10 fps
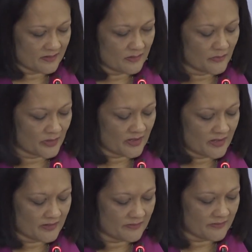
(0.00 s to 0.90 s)
good, morning,
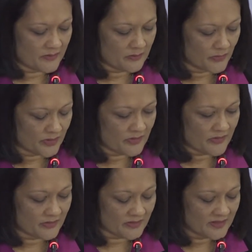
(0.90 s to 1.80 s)
uh, good morning to
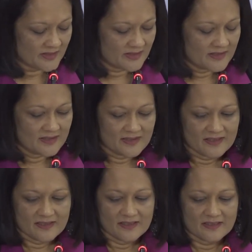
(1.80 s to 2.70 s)
you.
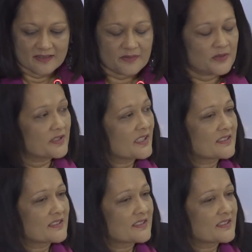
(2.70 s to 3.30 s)
I'm sorry,